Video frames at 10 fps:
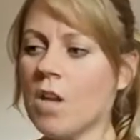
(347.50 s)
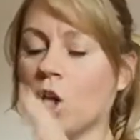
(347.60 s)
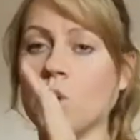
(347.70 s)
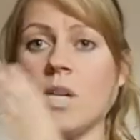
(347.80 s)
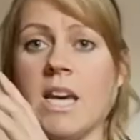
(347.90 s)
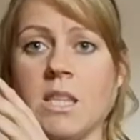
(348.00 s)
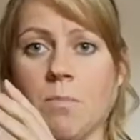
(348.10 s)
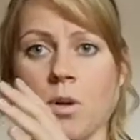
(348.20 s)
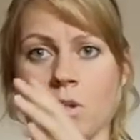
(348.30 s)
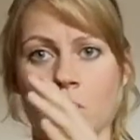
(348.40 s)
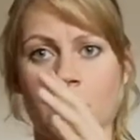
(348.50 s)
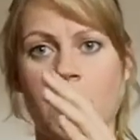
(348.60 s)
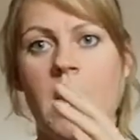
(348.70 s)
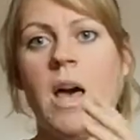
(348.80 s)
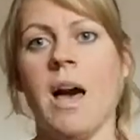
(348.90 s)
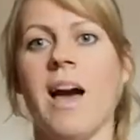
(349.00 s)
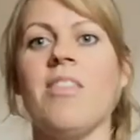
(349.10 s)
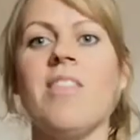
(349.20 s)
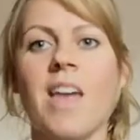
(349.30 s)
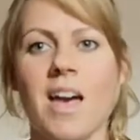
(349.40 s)
You take the bottle
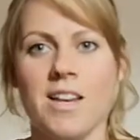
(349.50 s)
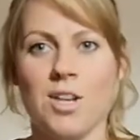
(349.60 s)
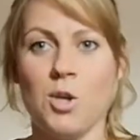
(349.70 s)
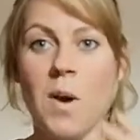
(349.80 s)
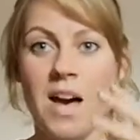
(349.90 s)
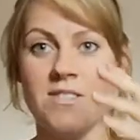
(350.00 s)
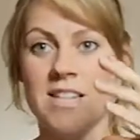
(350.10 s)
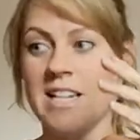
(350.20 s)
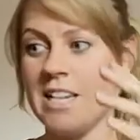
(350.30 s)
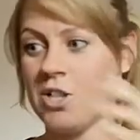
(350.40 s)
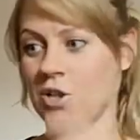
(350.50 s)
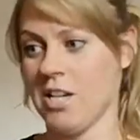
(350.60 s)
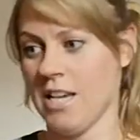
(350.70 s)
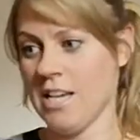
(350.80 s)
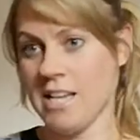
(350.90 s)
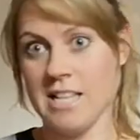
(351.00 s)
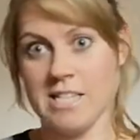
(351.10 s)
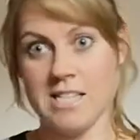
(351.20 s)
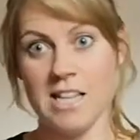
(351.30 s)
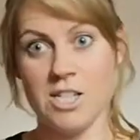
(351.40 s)
and then you have to literally,
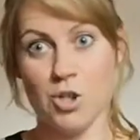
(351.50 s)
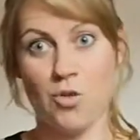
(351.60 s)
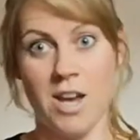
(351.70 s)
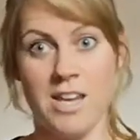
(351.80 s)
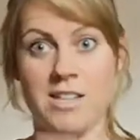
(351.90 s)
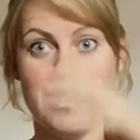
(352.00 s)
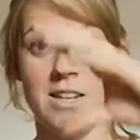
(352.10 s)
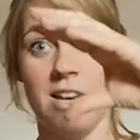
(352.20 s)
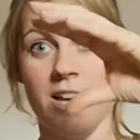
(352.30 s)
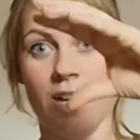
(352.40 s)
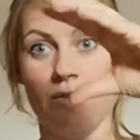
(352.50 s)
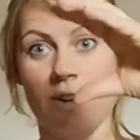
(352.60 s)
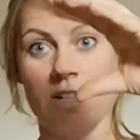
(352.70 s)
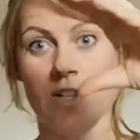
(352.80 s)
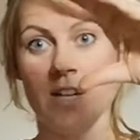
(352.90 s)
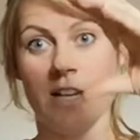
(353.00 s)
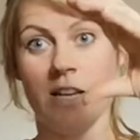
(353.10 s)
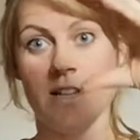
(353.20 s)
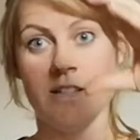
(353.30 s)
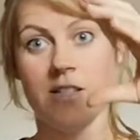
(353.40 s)
it's straight,
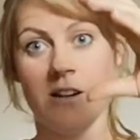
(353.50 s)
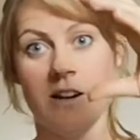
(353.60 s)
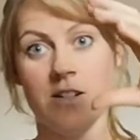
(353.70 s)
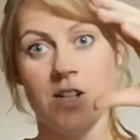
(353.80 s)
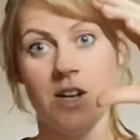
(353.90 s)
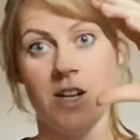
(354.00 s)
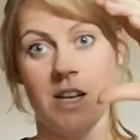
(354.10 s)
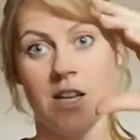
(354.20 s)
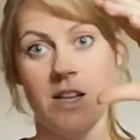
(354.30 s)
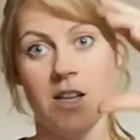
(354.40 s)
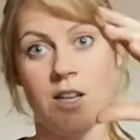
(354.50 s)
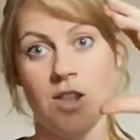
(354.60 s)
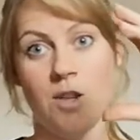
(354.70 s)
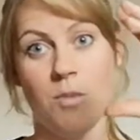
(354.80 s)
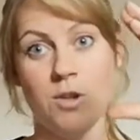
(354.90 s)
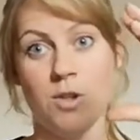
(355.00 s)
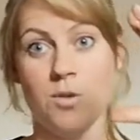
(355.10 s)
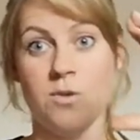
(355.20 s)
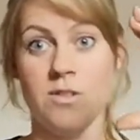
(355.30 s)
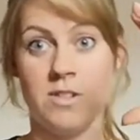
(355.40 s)
gradually start turning the
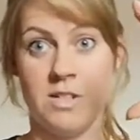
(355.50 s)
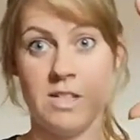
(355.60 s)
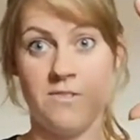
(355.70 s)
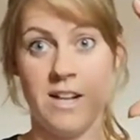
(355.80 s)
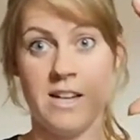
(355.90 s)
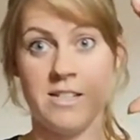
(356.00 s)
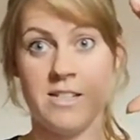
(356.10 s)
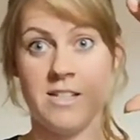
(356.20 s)
bottle so it's flat,